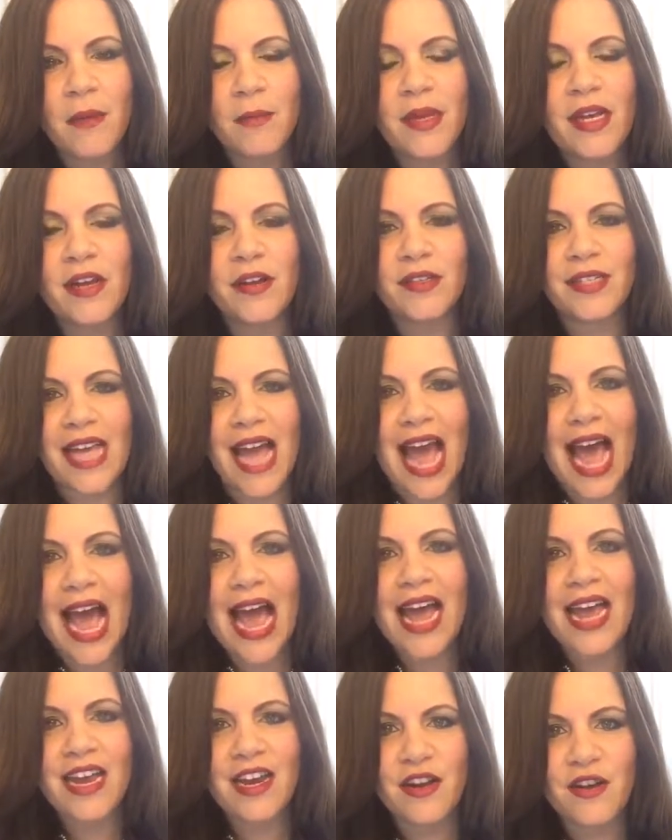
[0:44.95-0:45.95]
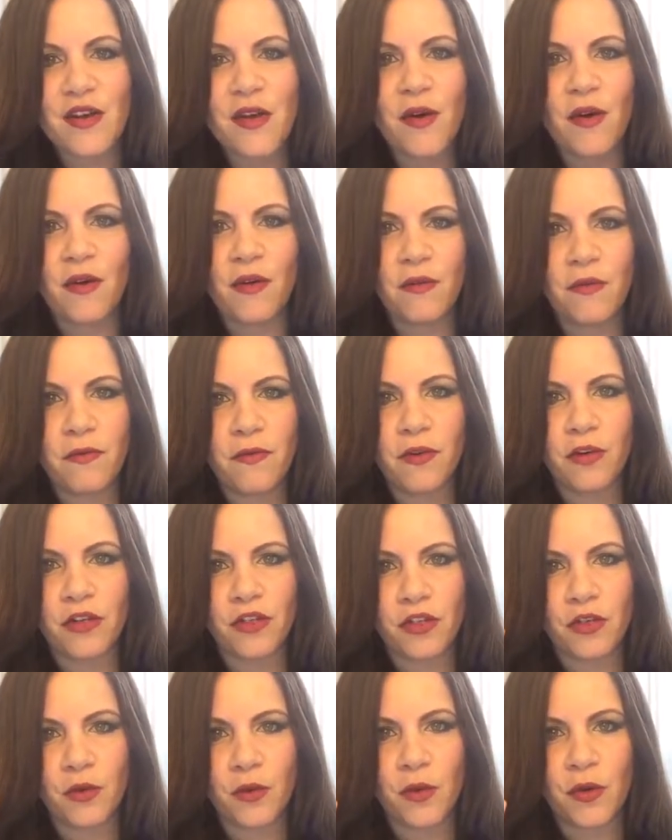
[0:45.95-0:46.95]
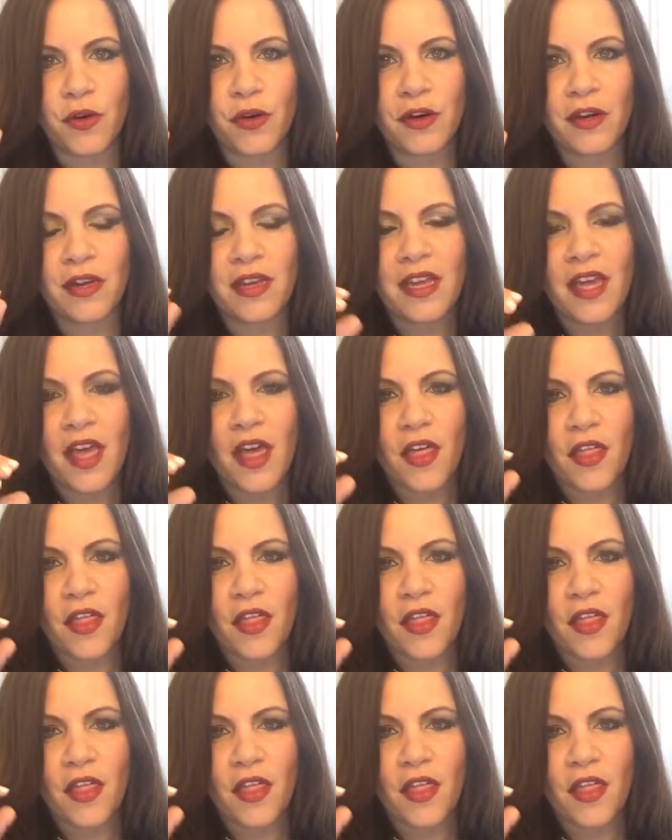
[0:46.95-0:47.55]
because I know for sure